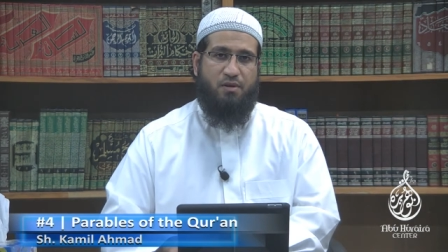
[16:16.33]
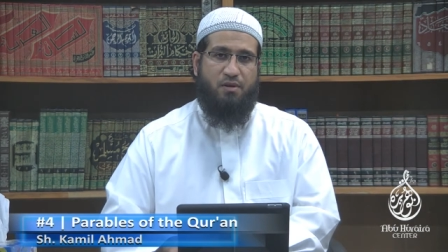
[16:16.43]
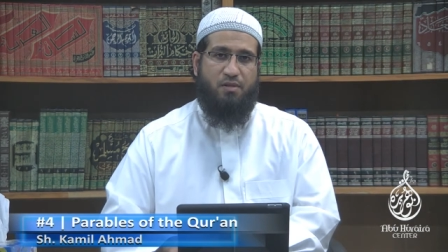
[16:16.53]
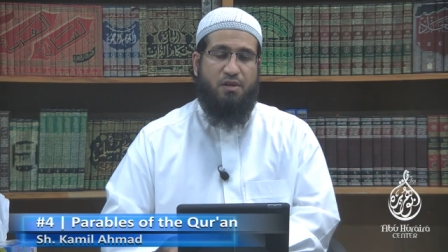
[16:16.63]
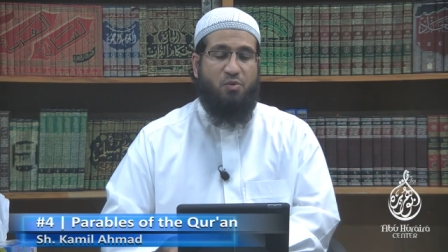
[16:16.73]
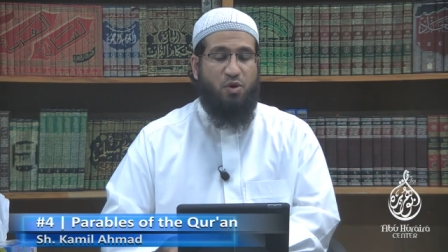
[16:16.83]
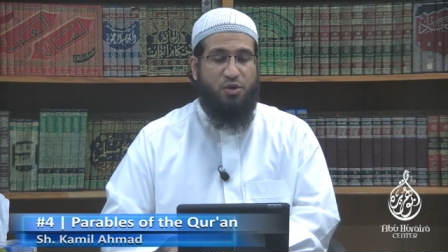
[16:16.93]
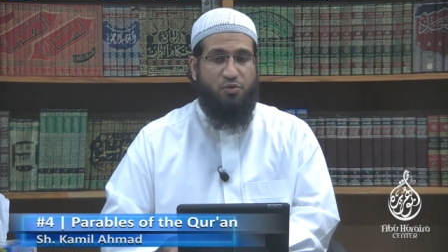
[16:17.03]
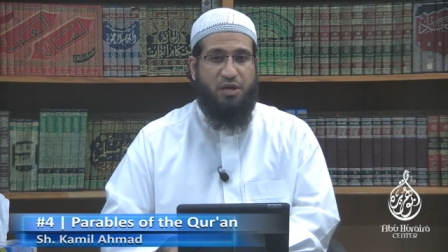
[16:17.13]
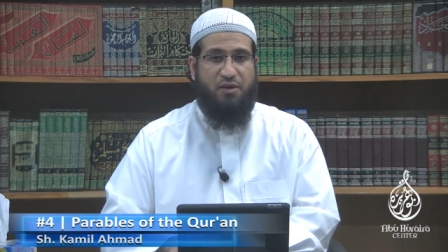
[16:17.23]
Then what you
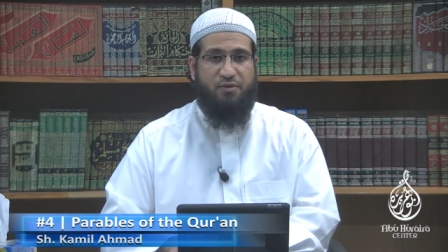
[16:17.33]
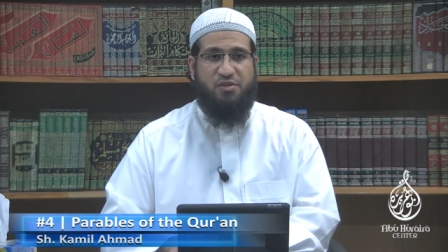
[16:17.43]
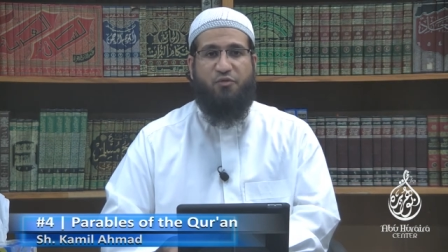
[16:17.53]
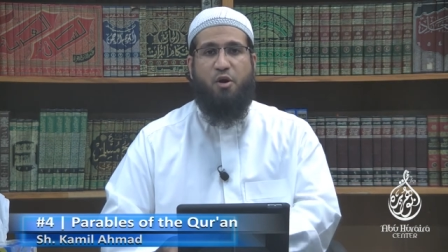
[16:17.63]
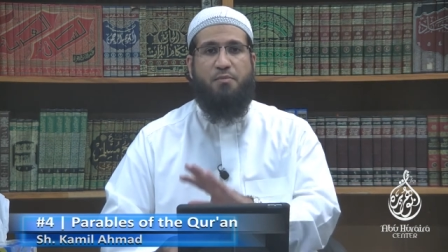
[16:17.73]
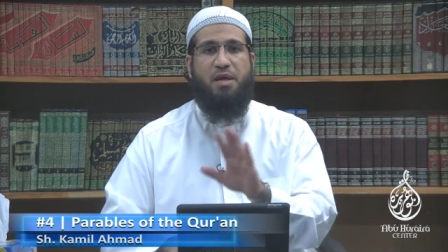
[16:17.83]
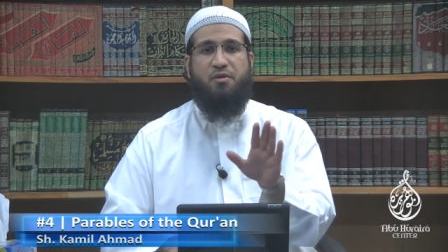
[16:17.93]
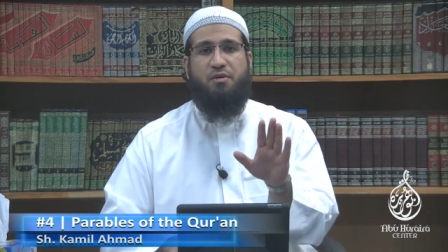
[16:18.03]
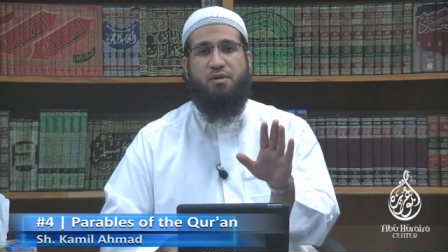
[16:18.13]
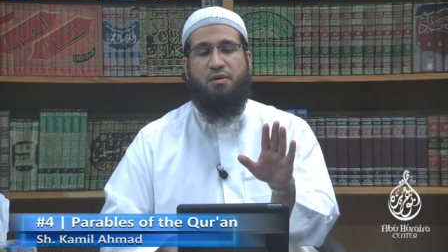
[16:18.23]
gave is far better
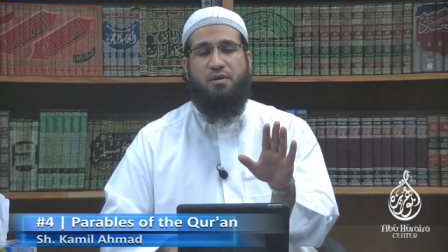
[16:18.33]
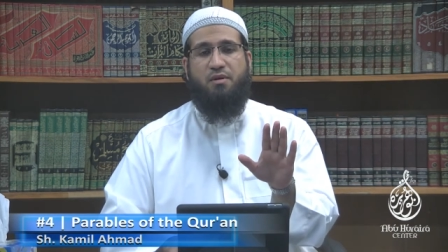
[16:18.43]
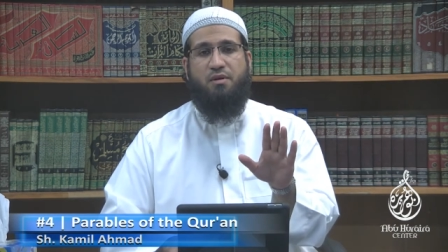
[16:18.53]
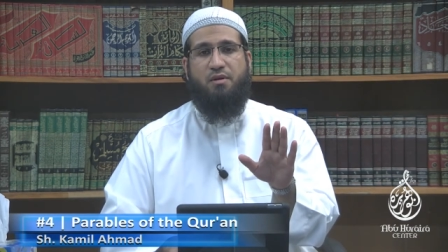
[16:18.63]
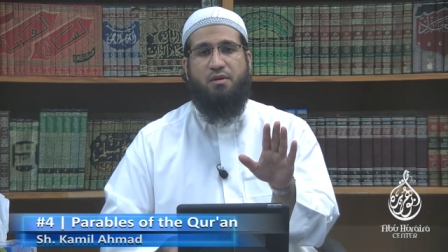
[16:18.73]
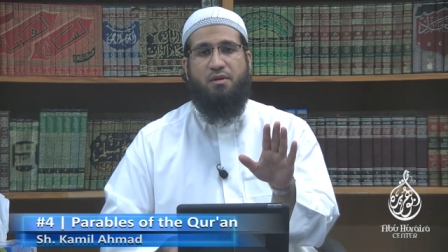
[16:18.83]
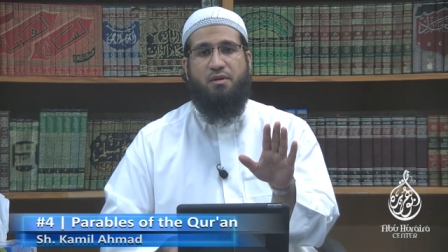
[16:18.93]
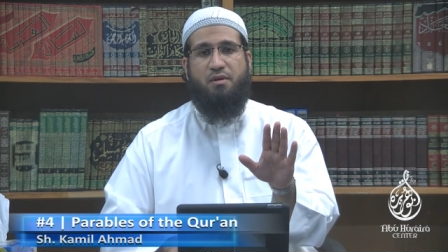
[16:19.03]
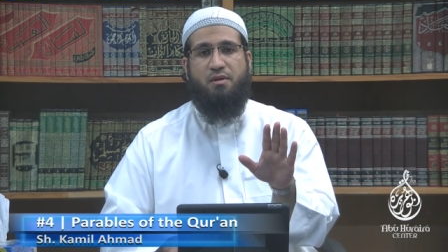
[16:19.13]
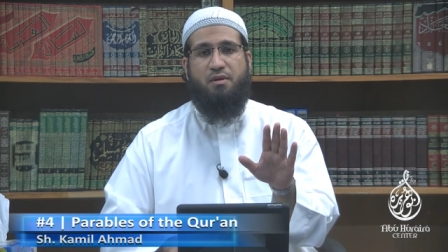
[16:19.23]

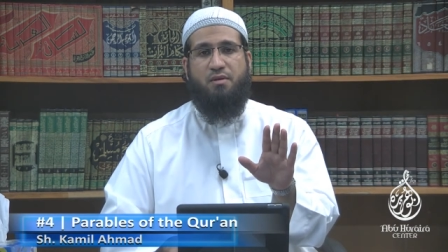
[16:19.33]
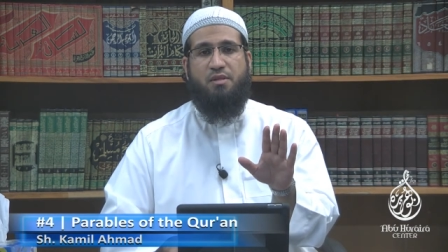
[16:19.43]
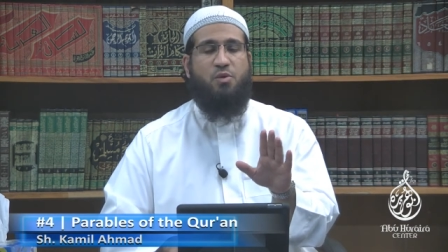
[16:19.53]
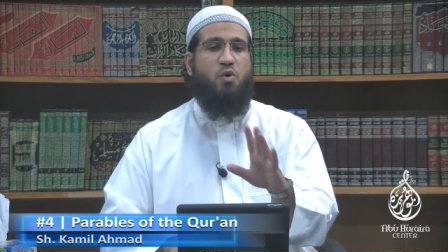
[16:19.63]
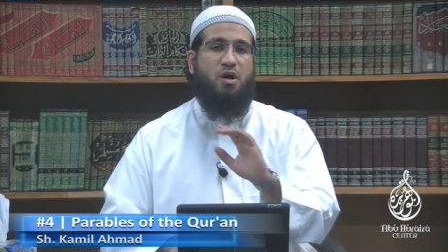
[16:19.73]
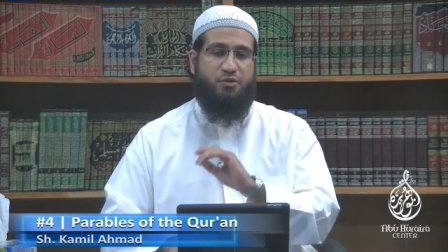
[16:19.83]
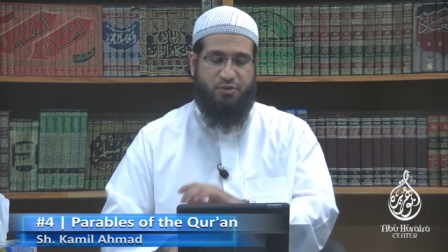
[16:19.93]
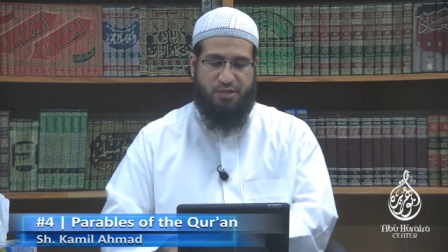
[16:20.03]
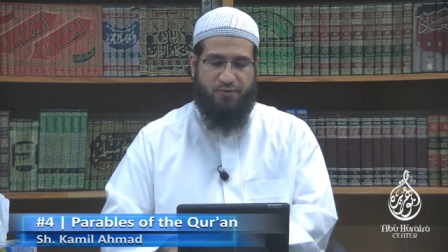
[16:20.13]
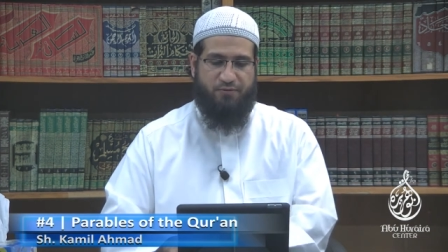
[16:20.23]
than what others give.